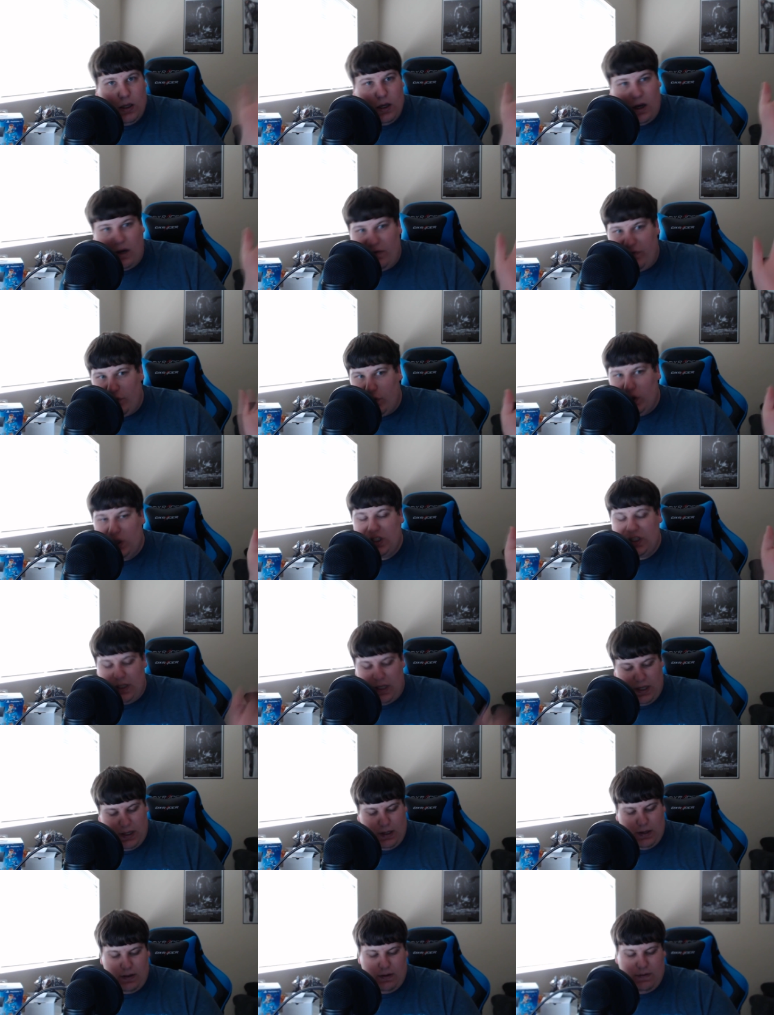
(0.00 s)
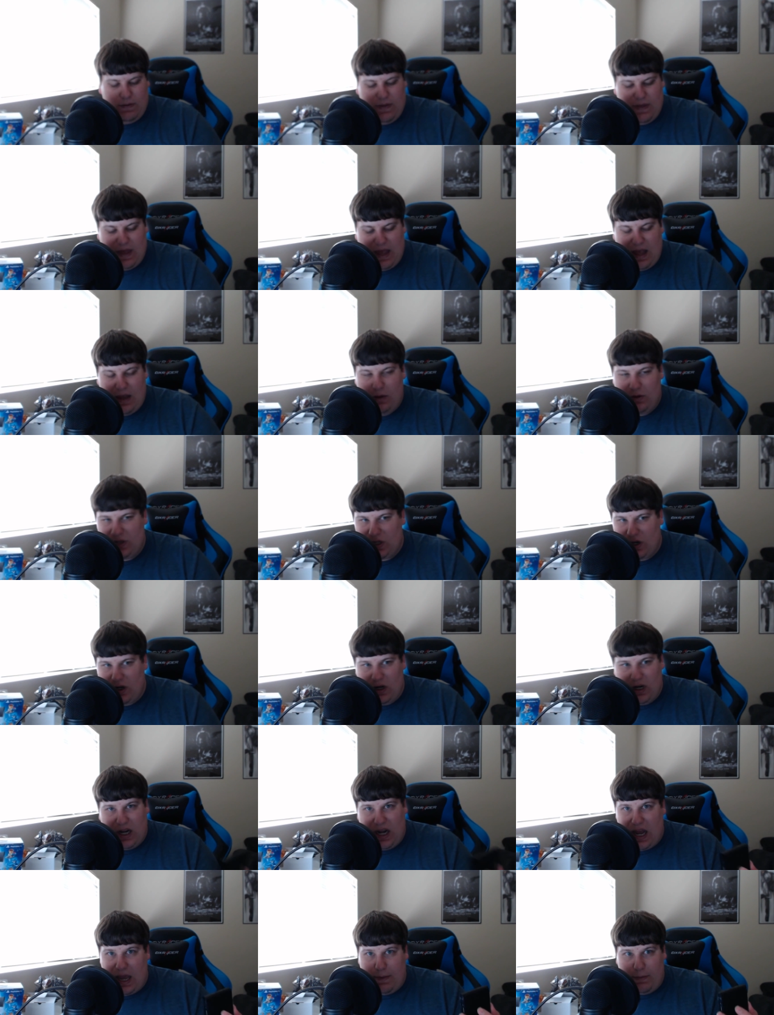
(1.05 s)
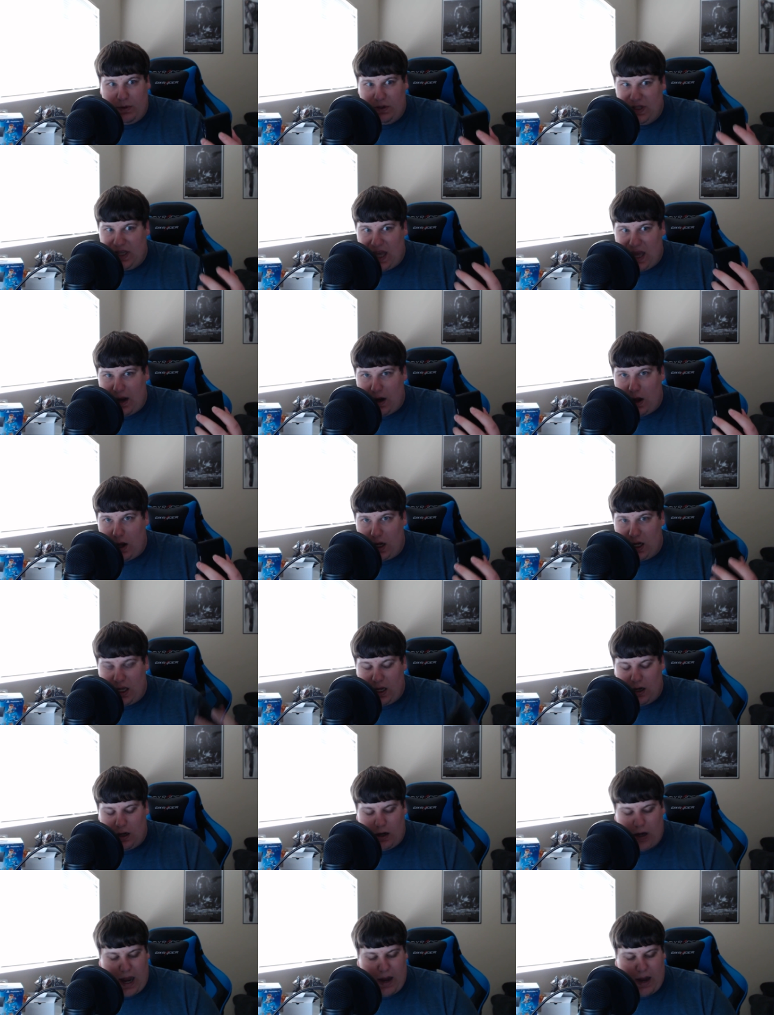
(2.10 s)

unfortunately, those aren't enabled yet on here.